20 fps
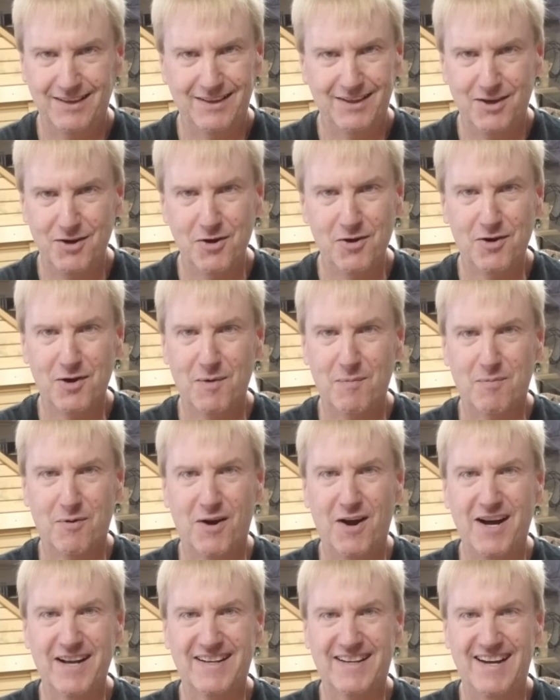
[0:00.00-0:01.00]
Google
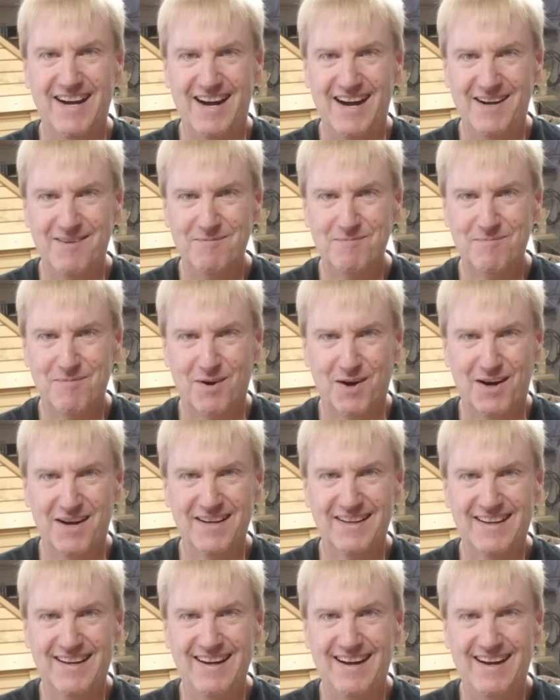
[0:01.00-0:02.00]
Broadcom.
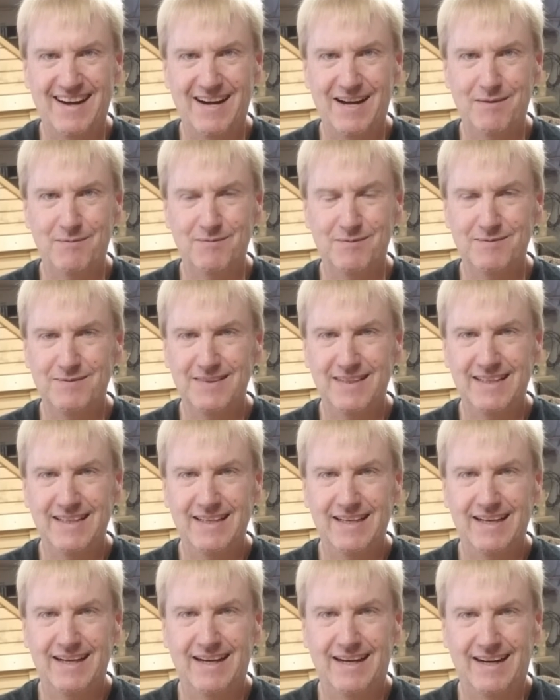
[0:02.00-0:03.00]
Broadcom
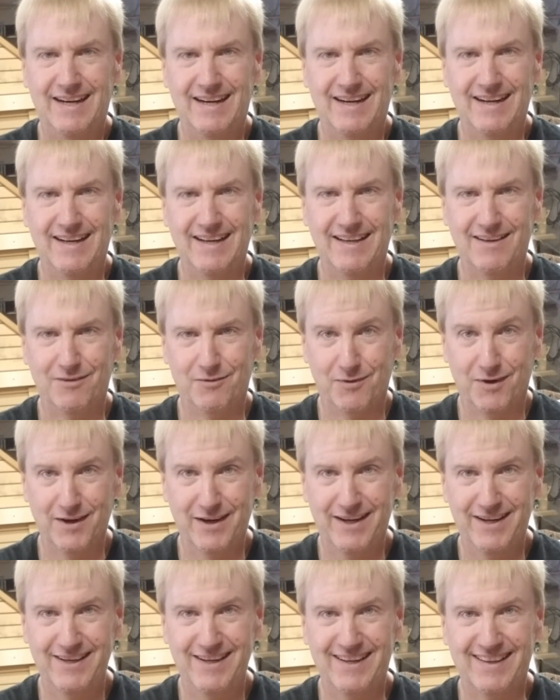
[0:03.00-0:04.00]
is very
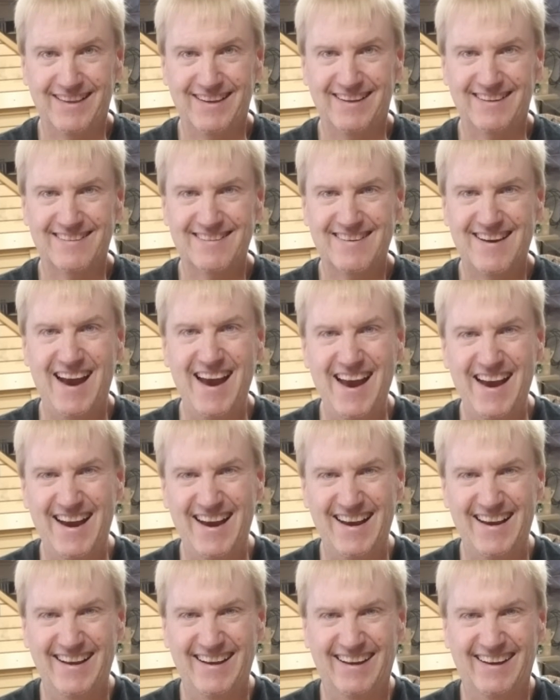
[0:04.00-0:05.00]
good at this.
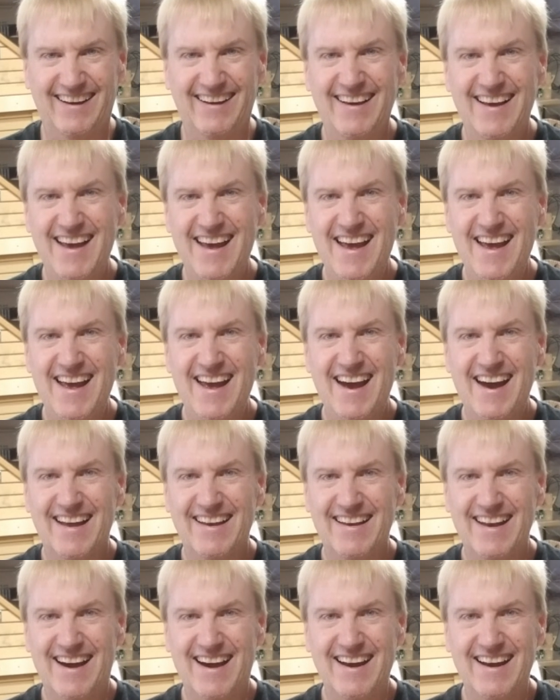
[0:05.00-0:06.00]

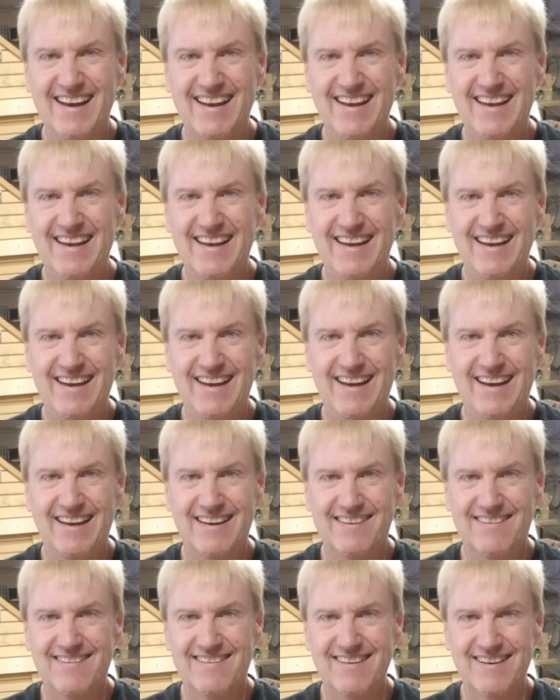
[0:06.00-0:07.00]

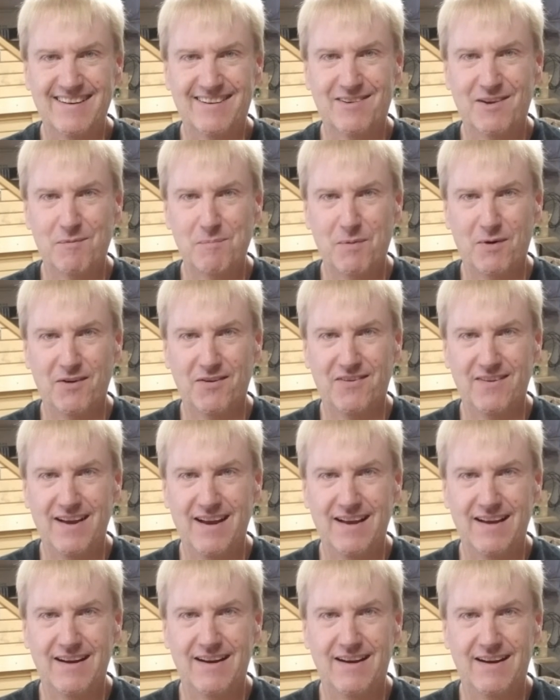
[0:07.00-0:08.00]

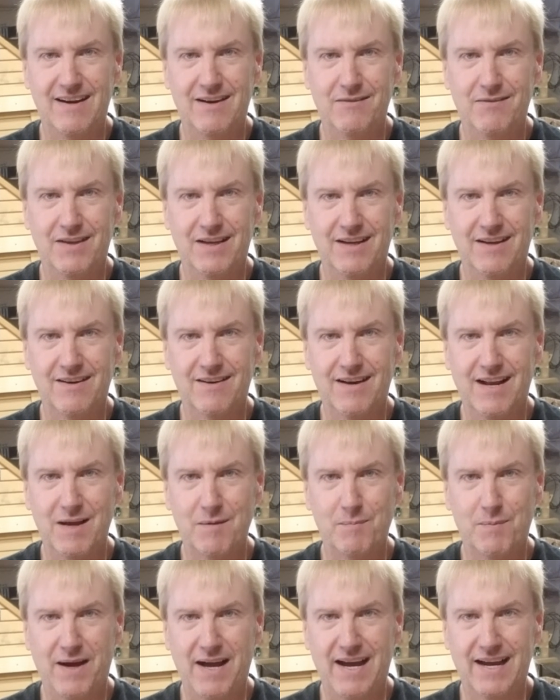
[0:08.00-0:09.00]
96% of the
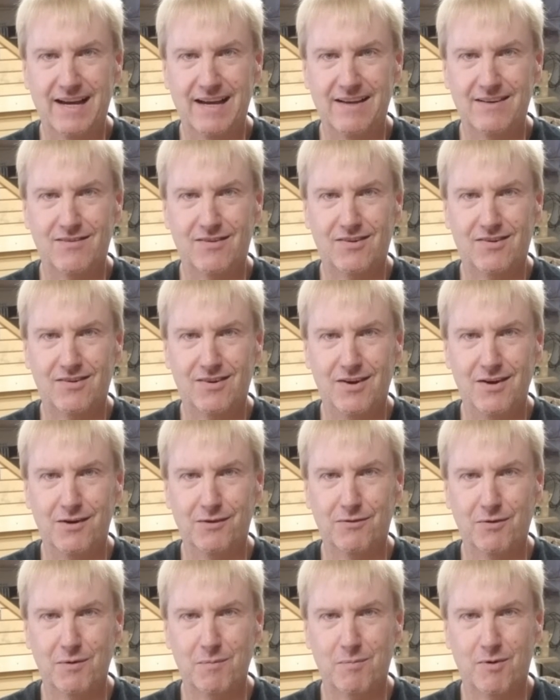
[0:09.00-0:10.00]
internet packets go
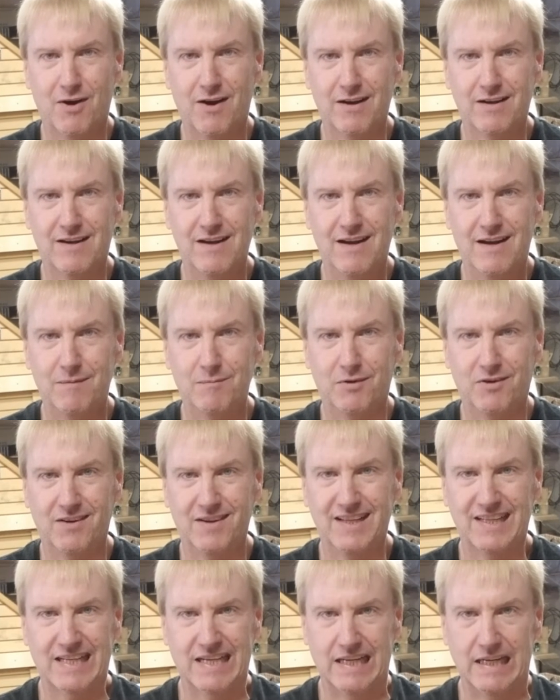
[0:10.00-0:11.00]
through Broadcom
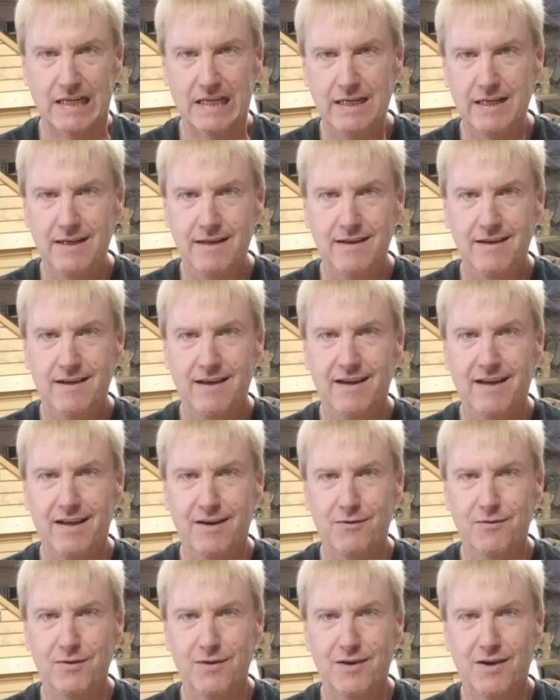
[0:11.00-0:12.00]
silicon. And
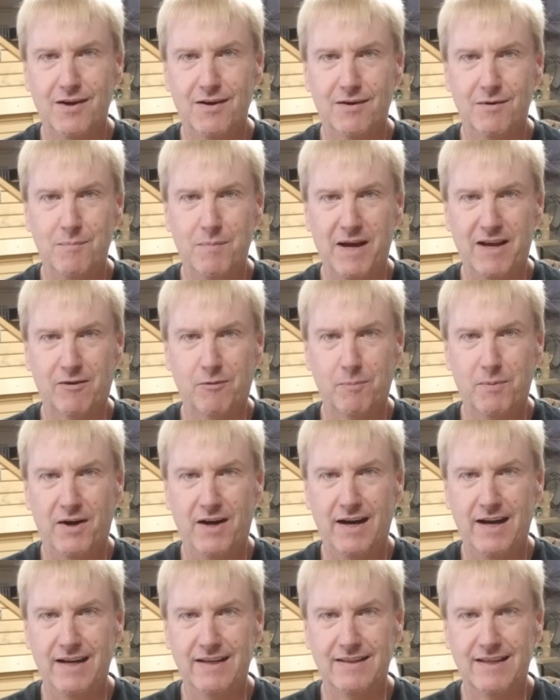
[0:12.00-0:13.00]
if you go to Best
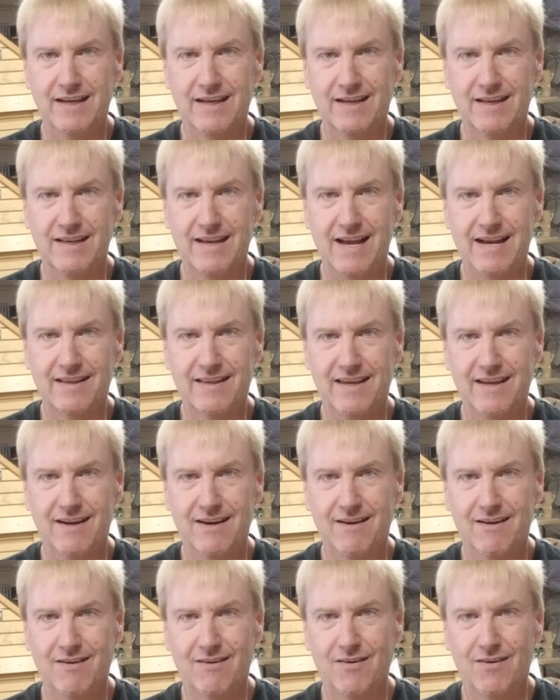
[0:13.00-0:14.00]
Buy, take a
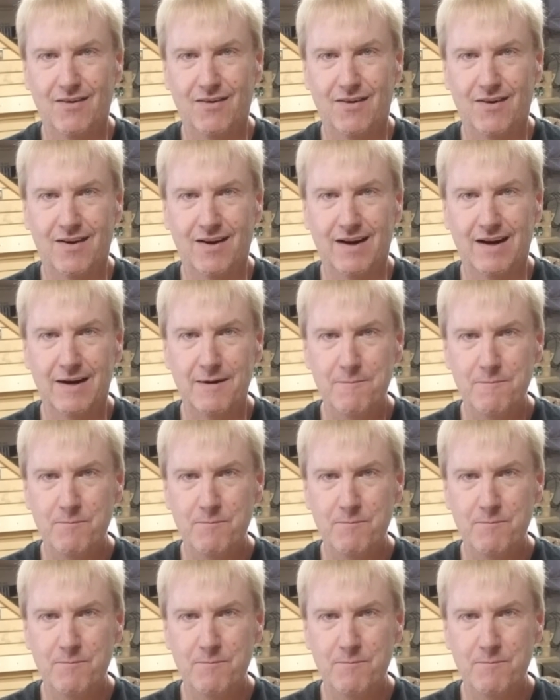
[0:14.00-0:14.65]
Netgear or